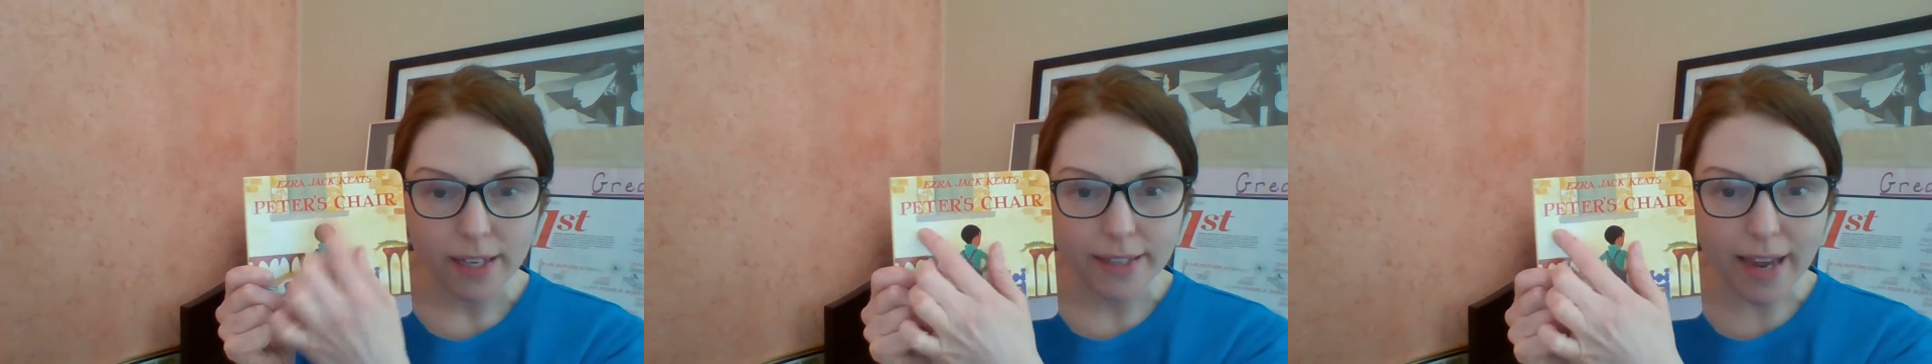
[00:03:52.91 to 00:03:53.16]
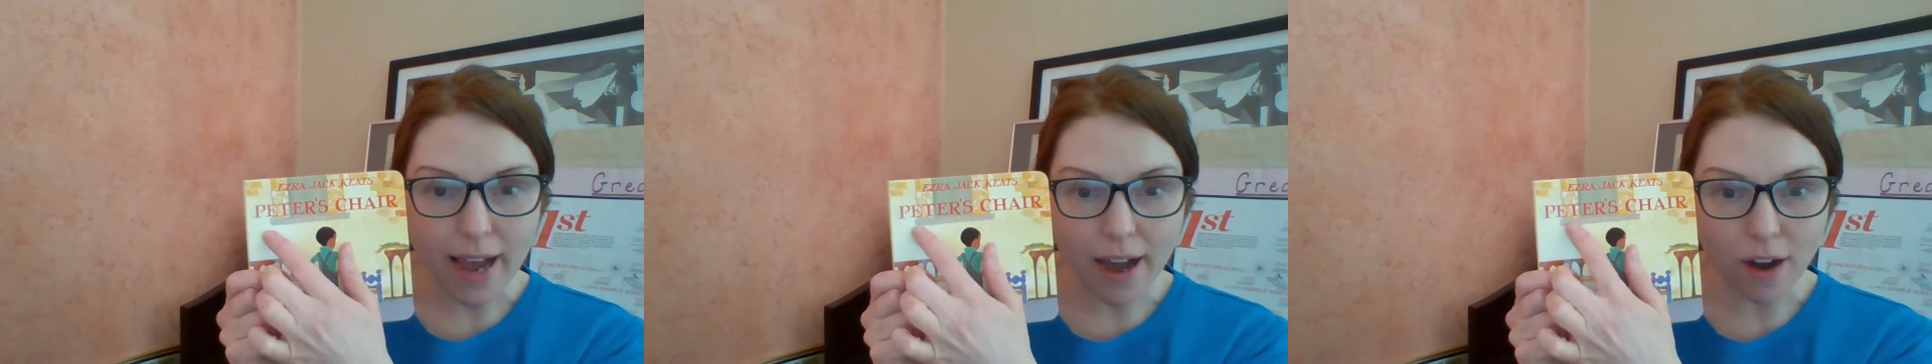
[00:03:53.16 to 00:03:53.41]

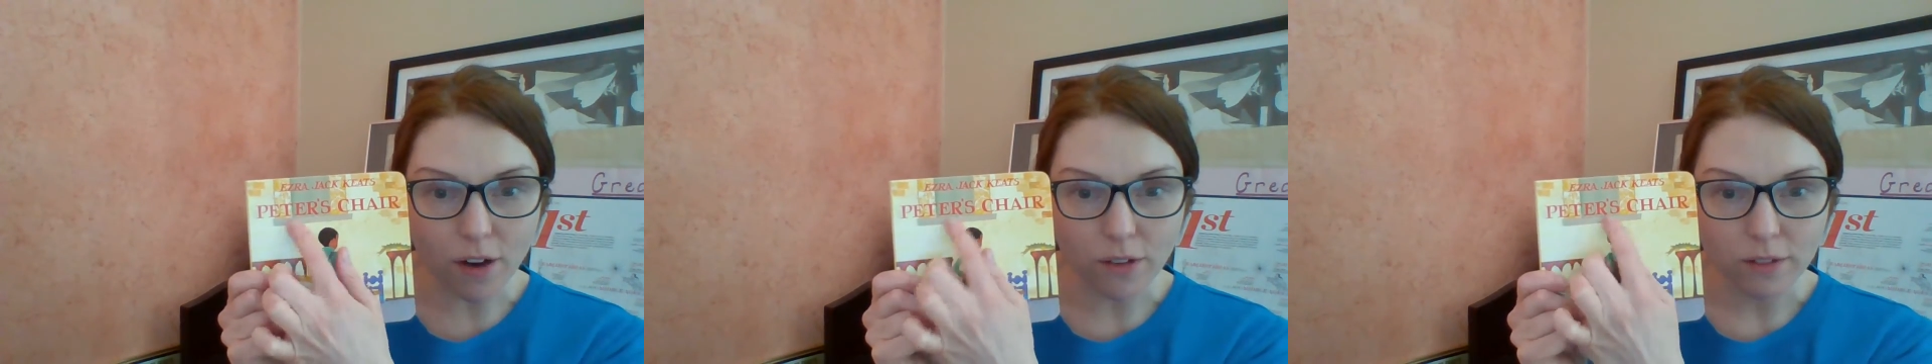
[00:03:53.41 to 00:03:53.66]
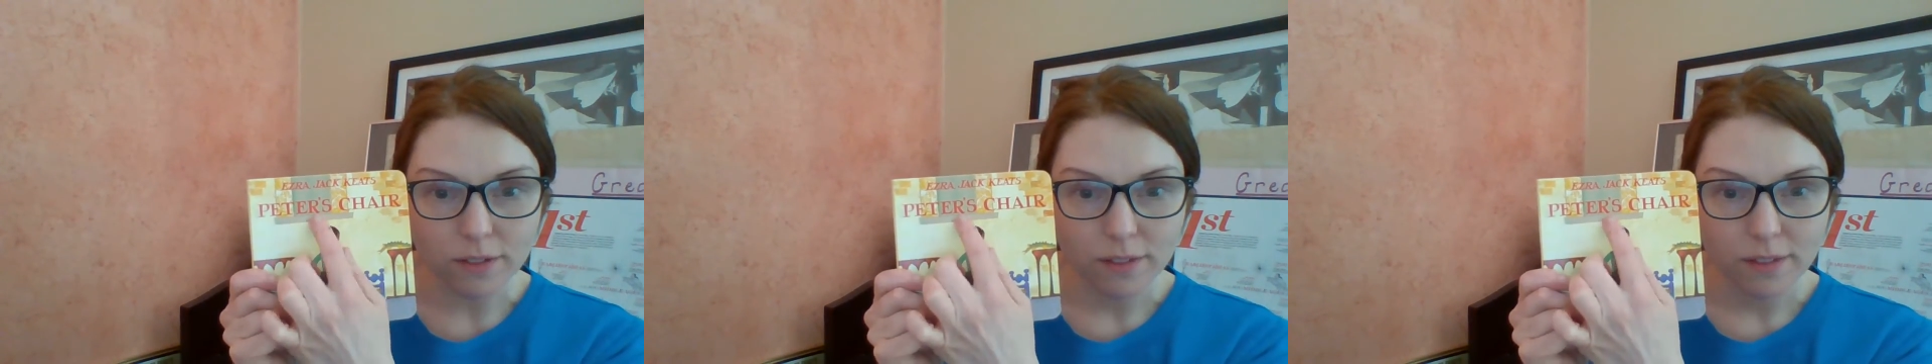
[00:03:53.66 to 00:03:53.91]
Now,
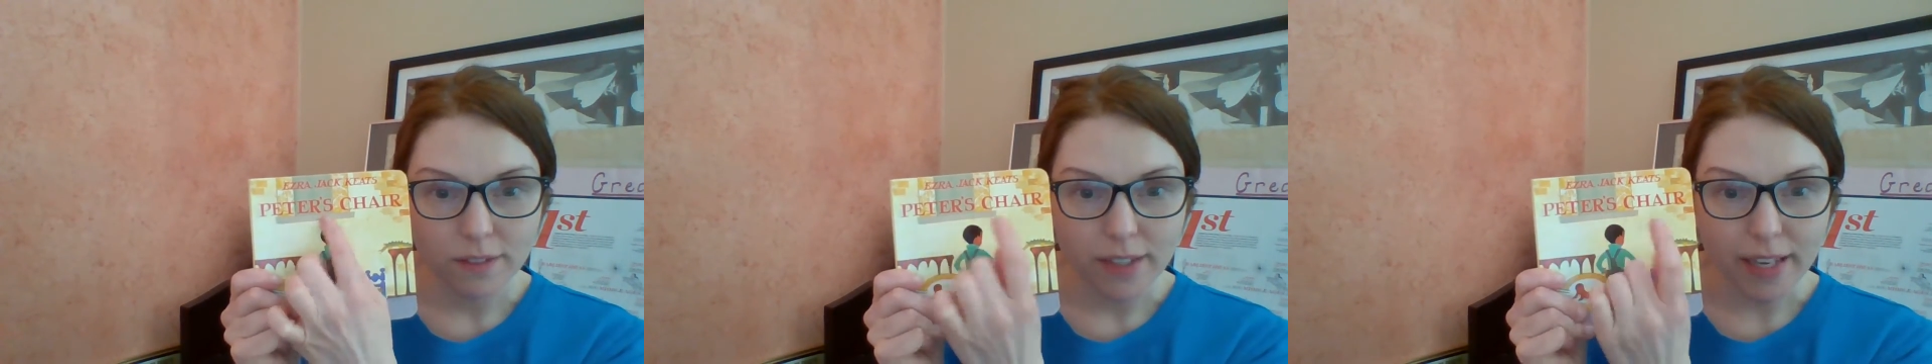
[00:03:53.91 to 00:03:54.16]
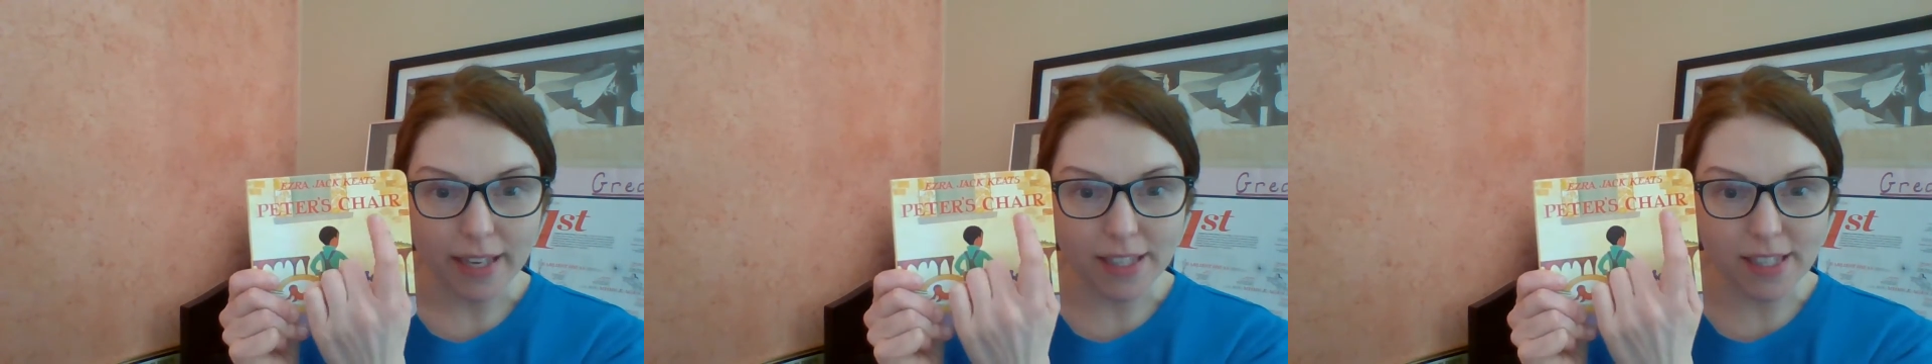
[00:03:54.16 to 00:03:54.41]

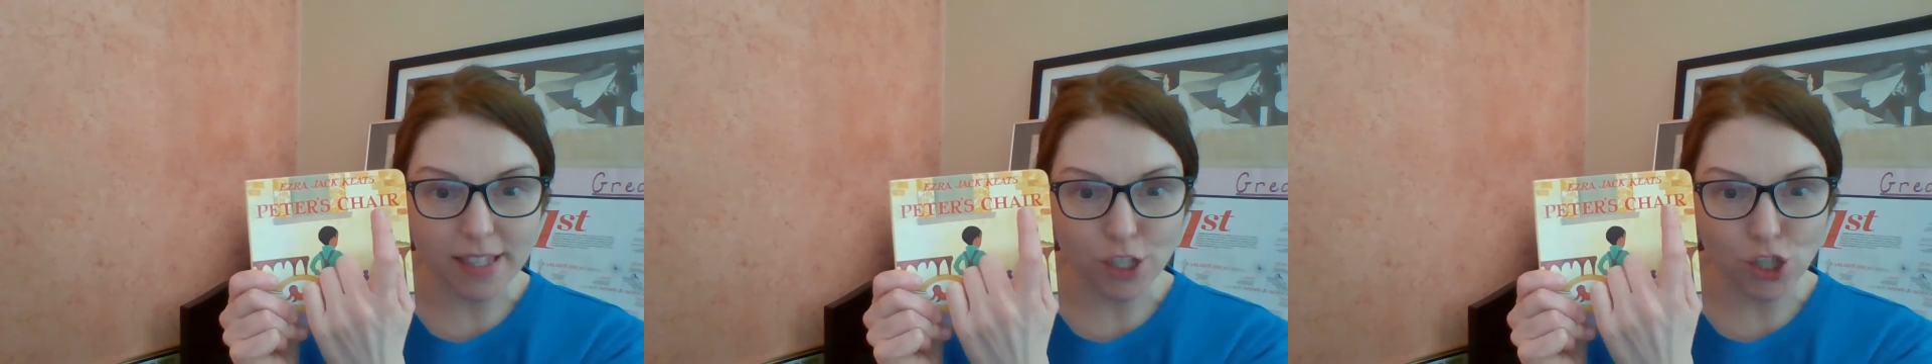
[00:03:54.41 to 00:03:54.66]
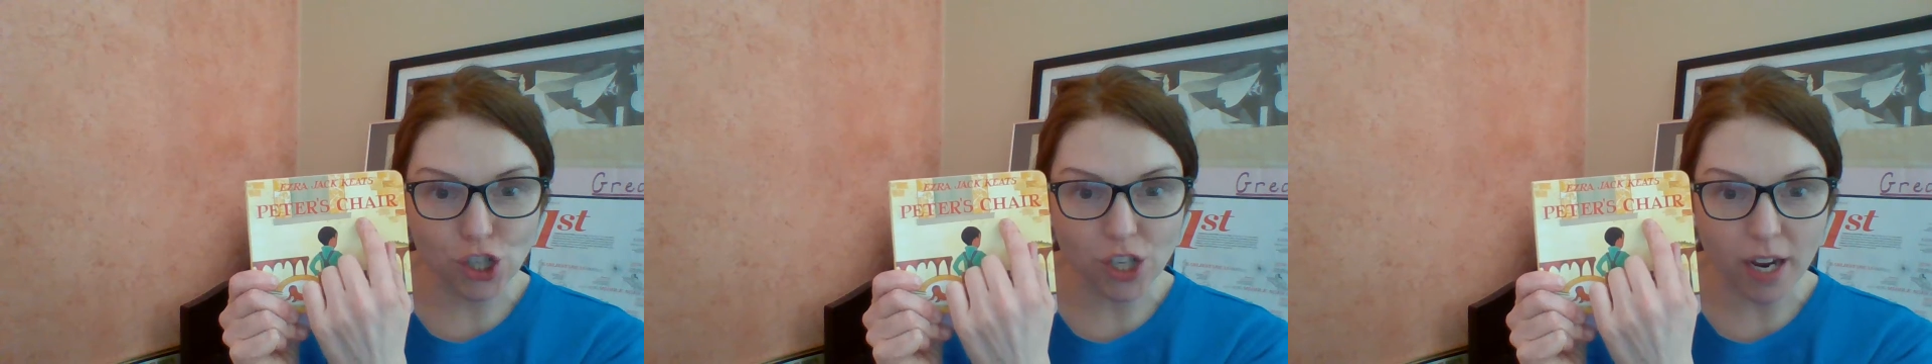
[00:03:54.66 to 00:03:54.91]
it's the
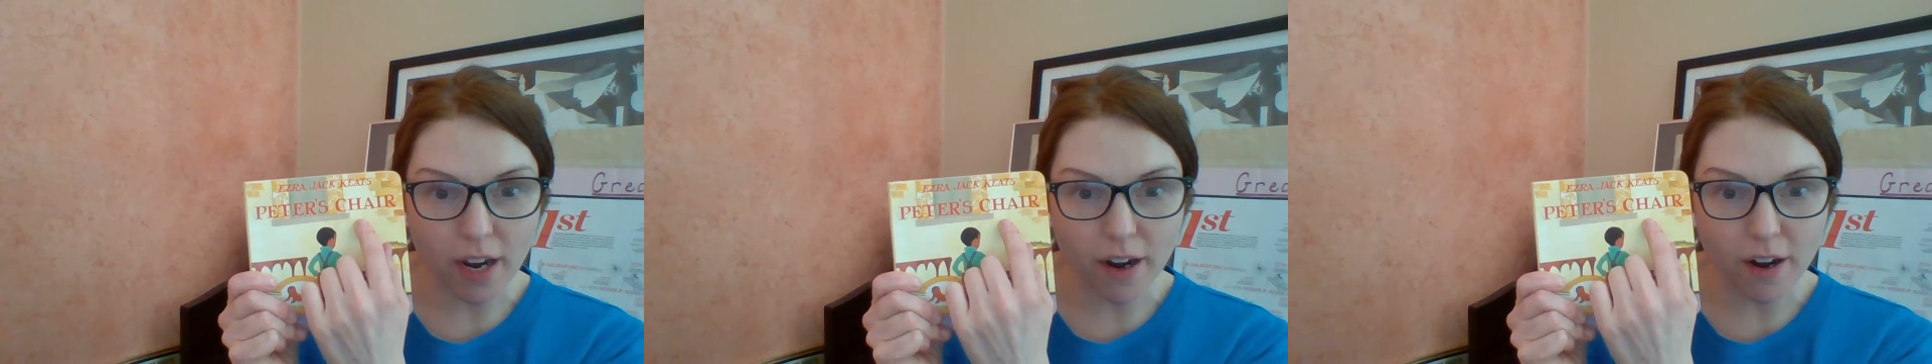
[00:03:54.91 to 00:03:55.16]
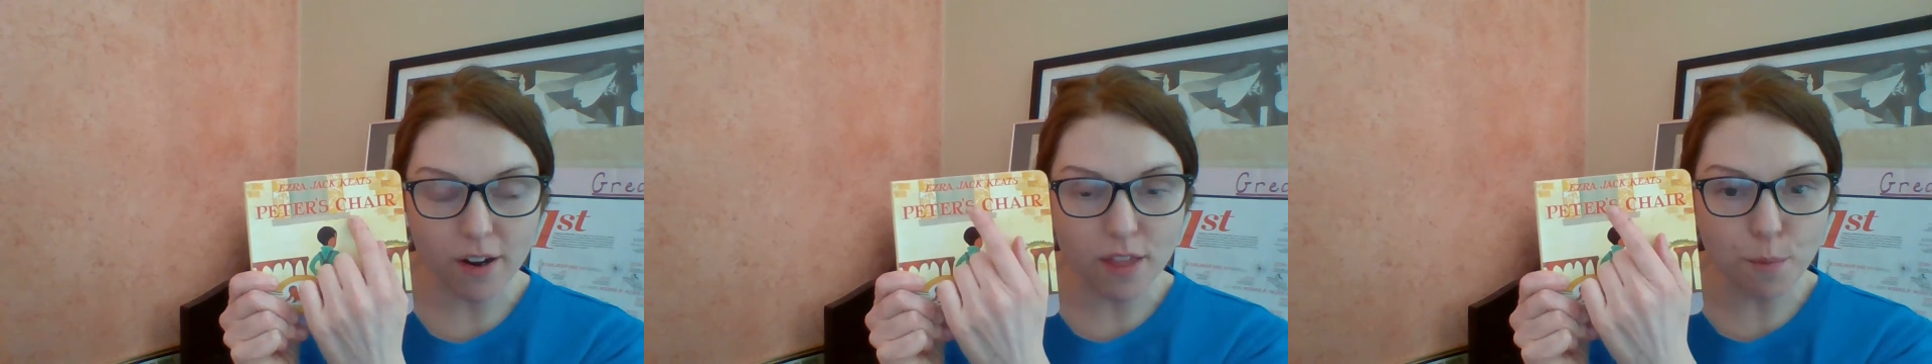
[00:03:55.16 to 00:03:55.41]
chair